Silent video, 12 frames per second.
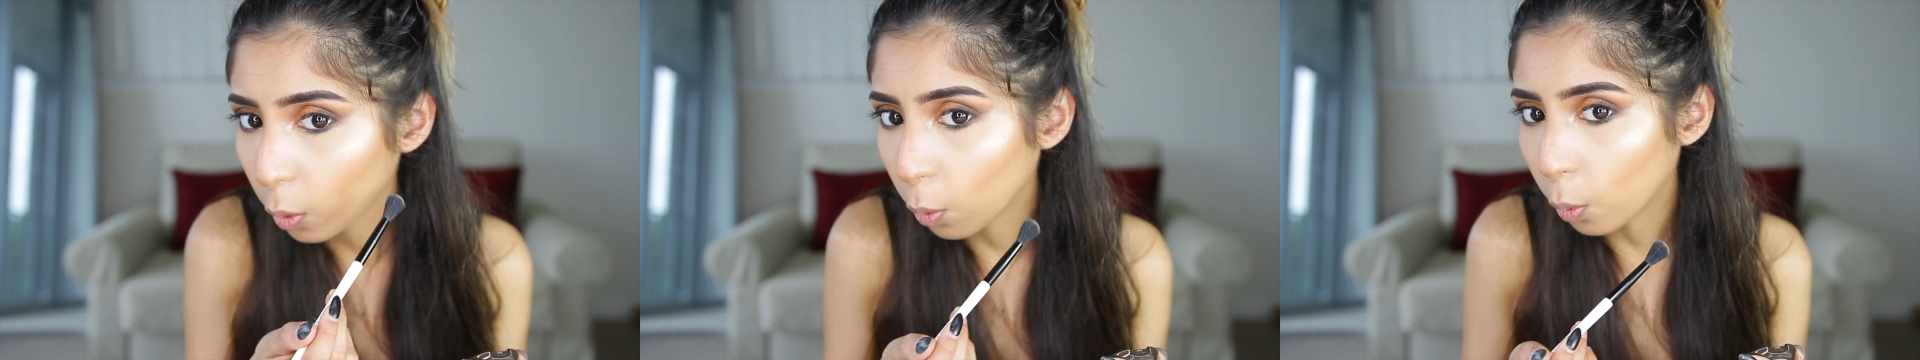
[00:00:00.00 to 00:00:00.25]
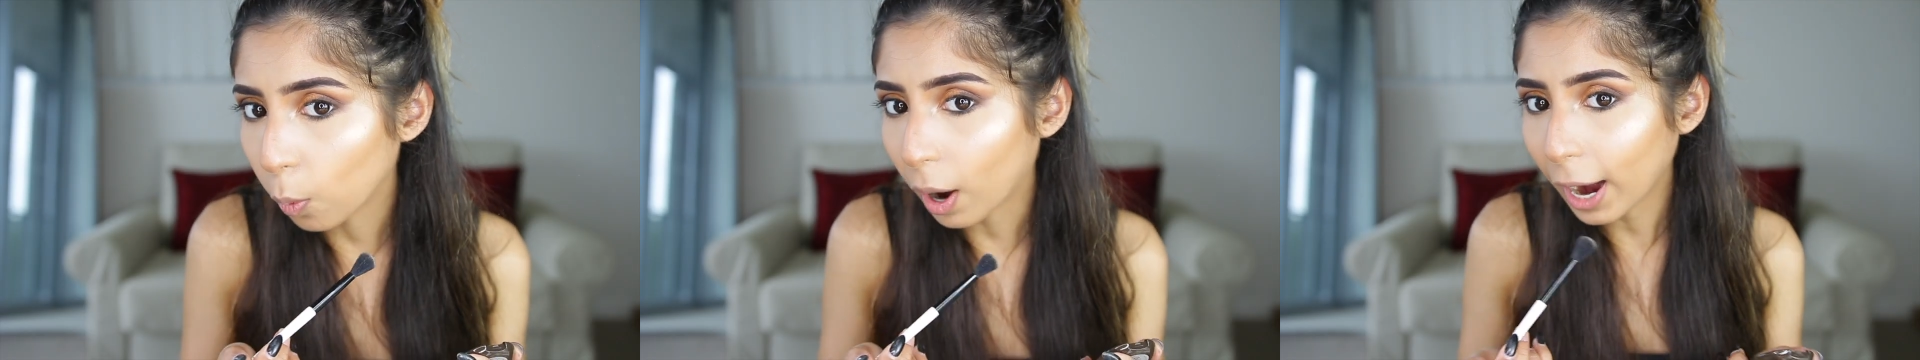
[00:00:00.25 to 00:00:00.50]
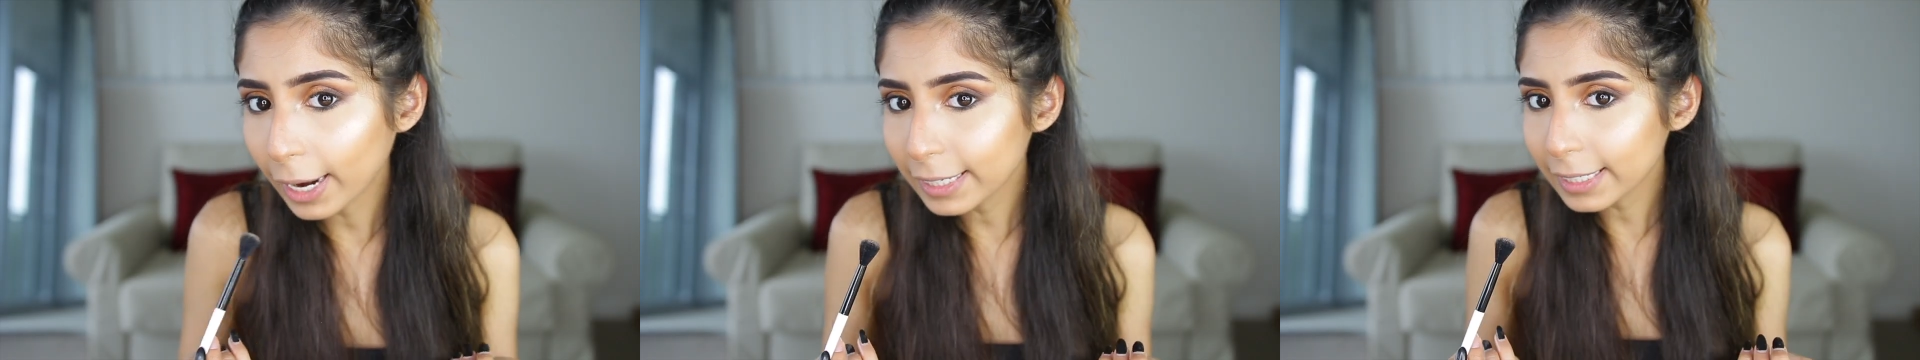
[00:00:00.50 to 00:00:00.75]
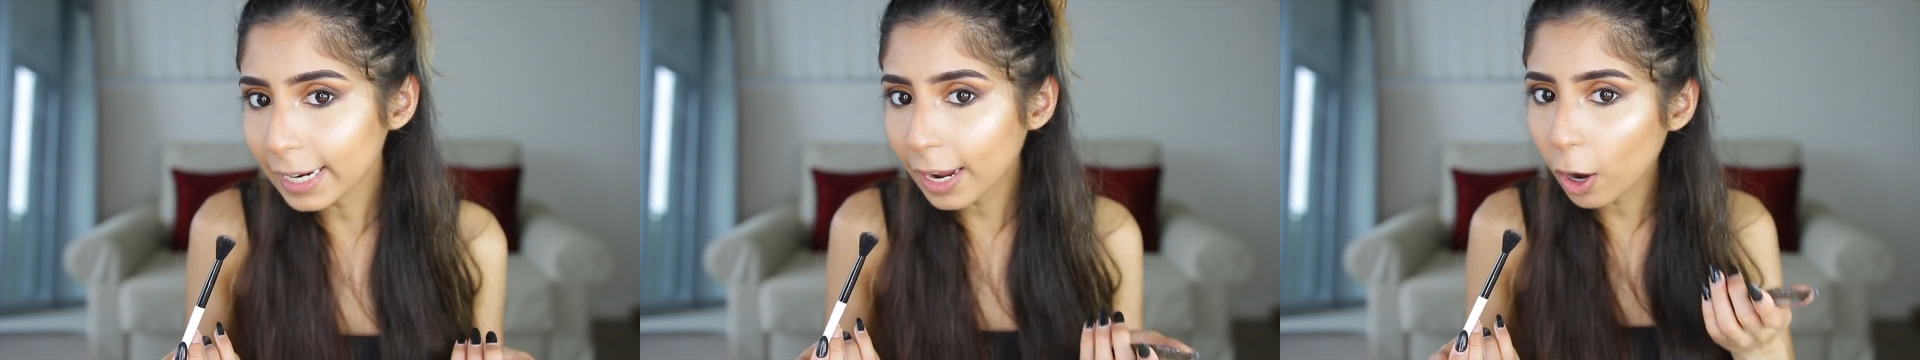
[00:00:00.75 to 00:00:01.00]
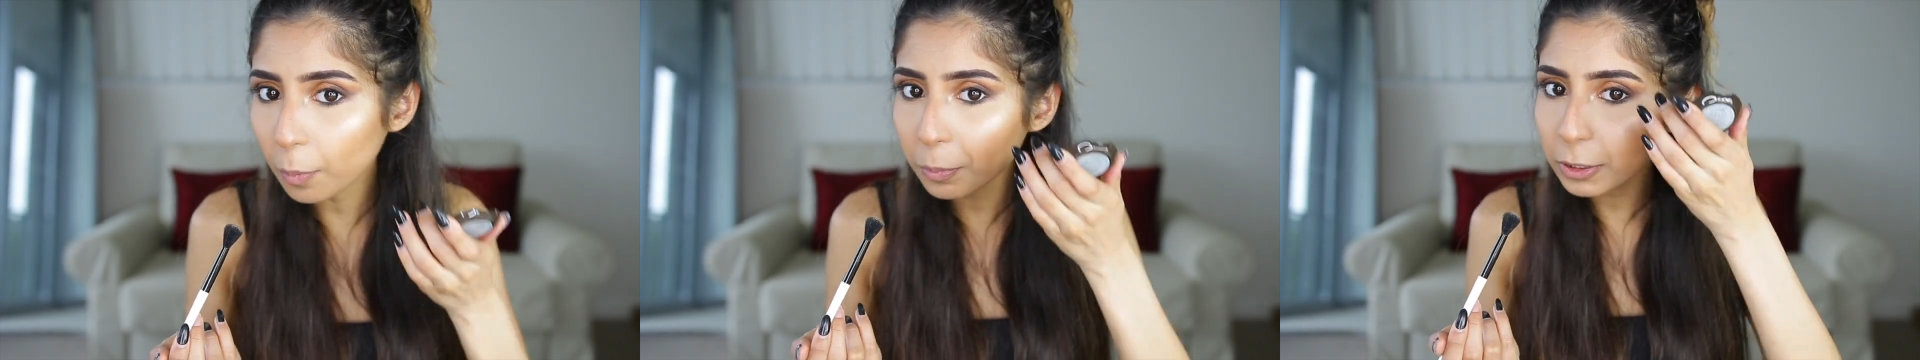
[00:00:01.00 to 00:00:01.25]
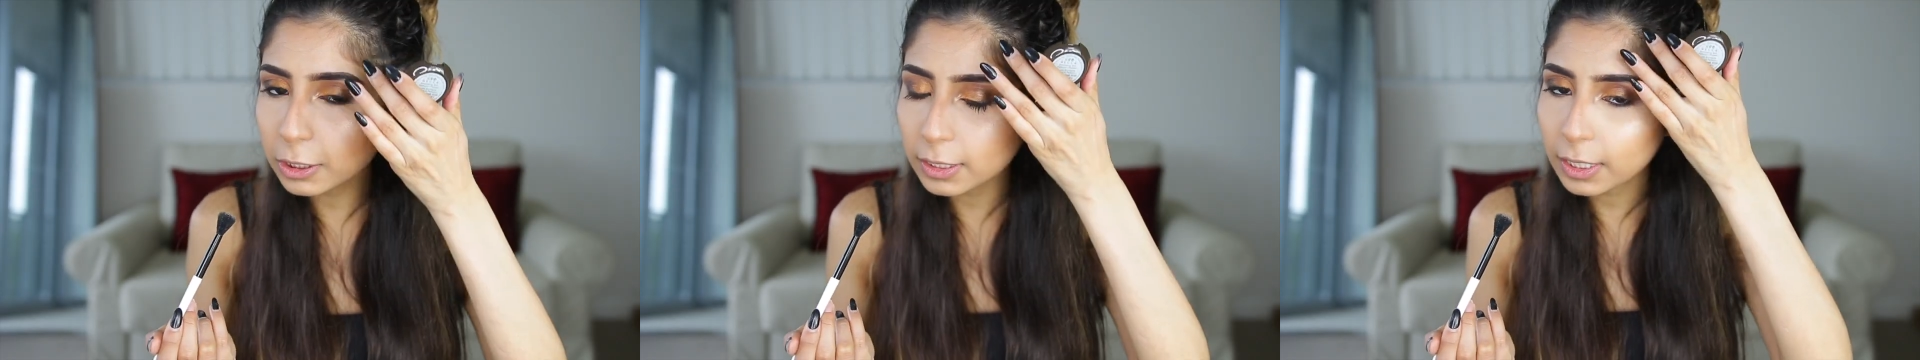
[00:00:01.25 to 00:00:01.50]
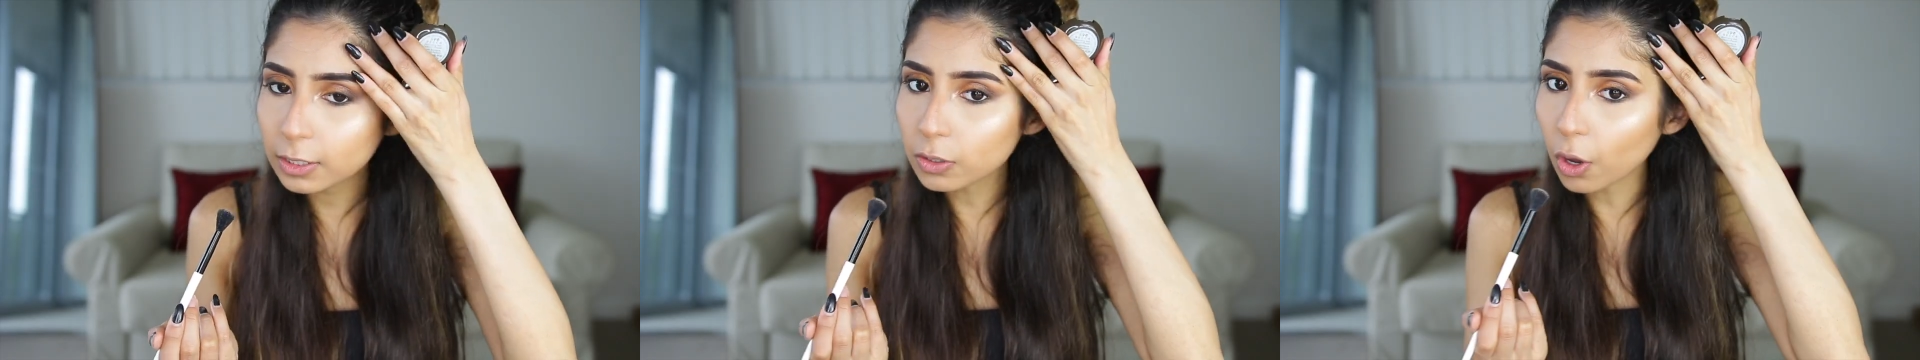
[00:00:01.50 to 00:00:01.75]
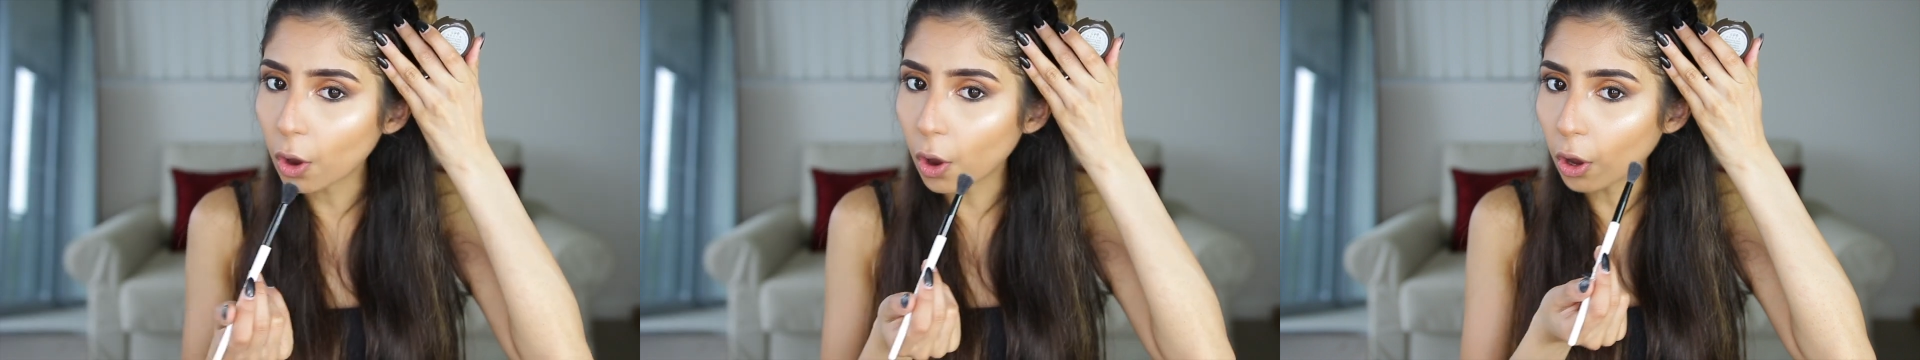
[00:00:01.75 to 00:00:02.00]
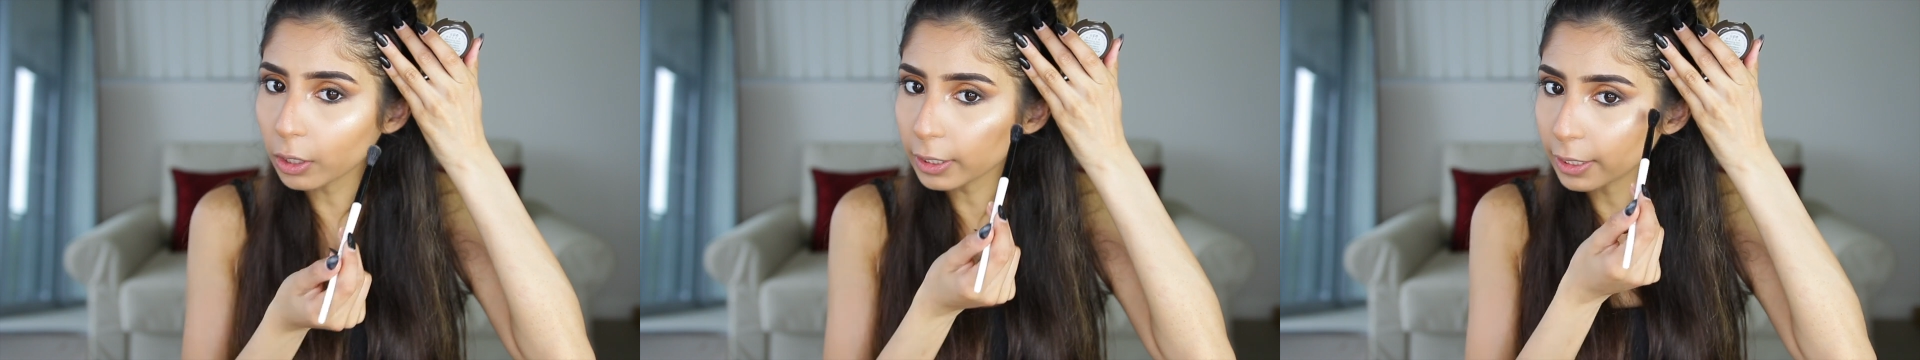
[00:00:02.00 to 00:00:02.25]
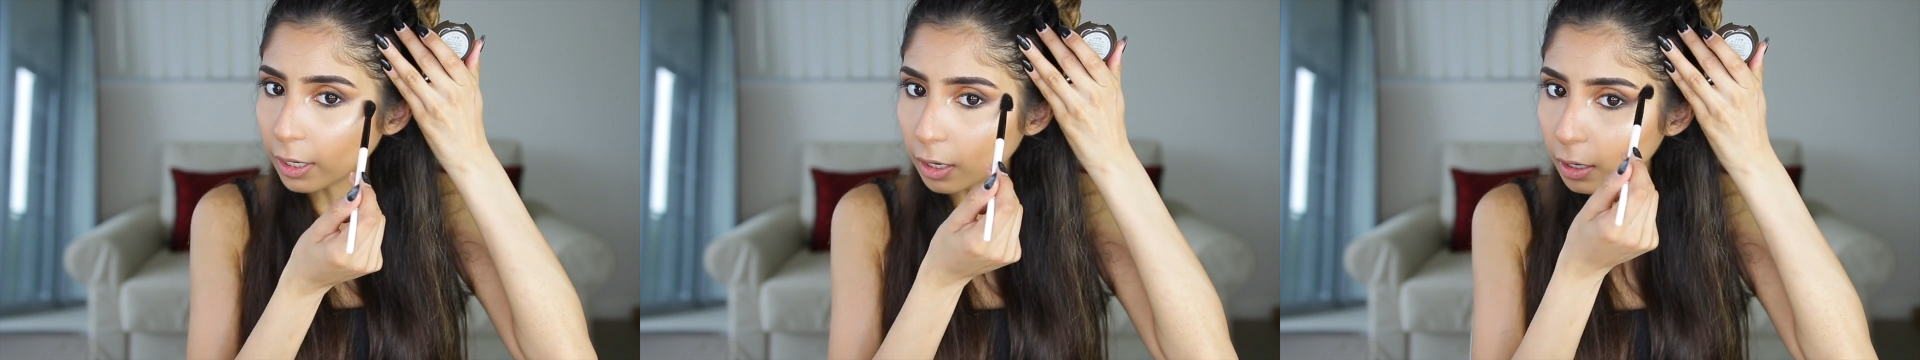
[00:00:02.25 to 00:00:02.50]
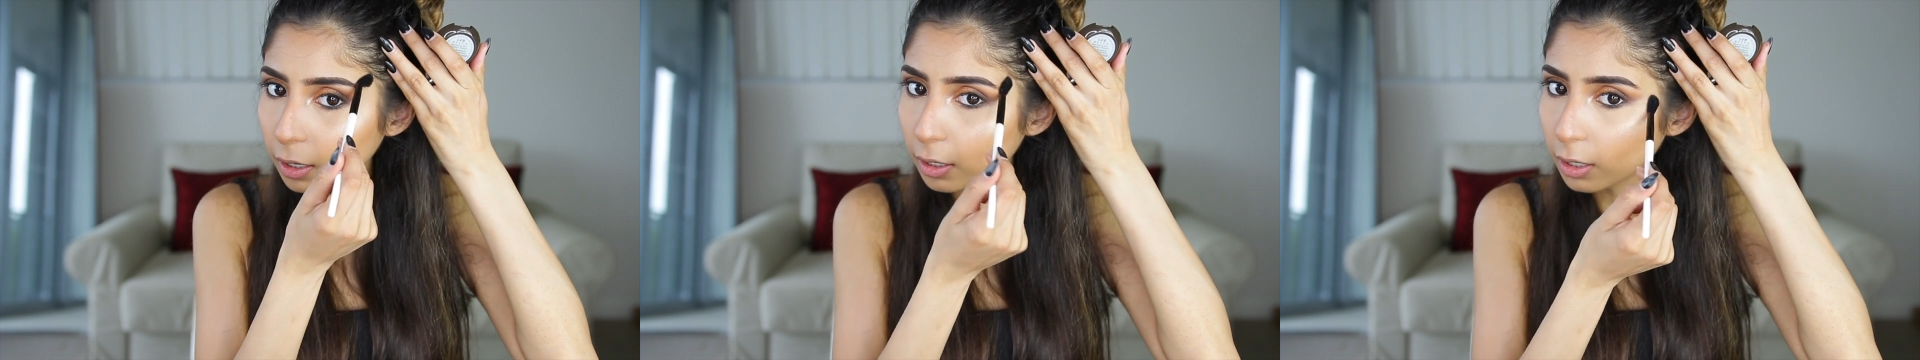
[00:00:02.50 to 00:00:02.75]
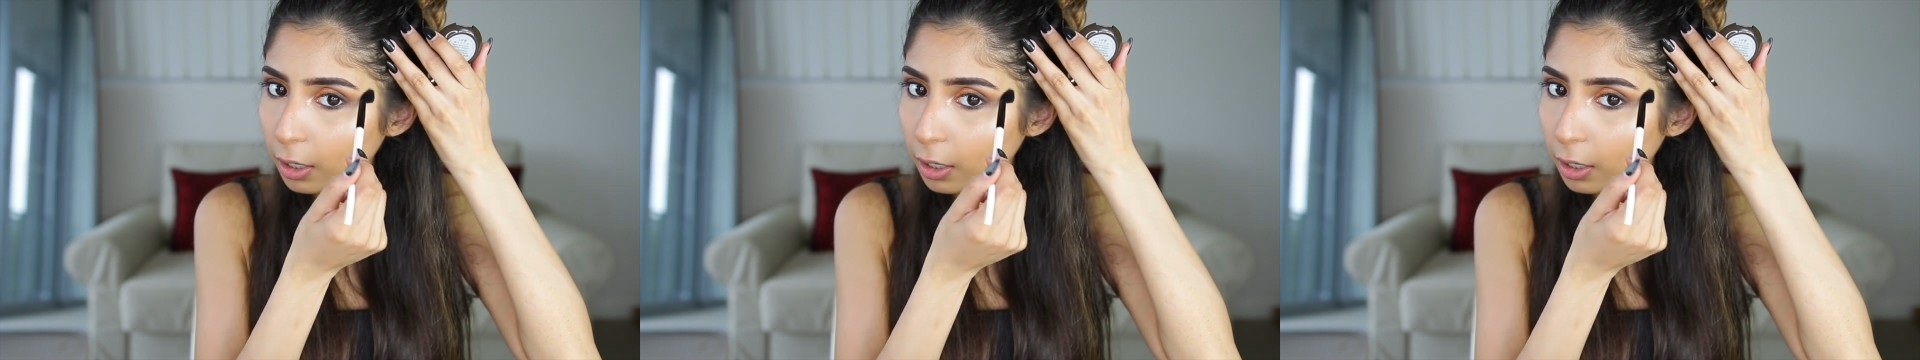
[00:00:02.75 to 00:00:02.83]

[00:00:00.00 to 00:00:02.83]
Why didn't I hop into this earlier?